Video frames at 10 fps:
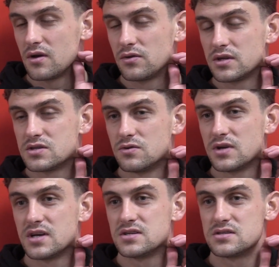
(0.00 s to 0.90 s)
only
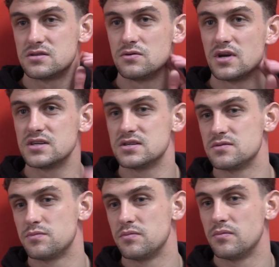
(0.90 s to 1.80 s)
two
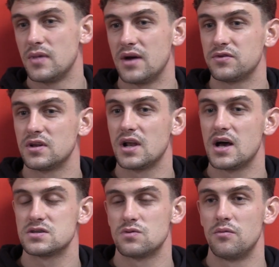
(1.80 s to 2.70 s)
days after the
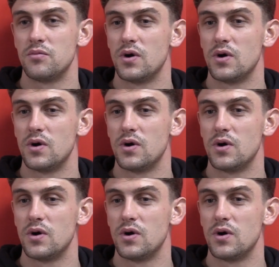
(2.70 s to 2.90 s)
last one.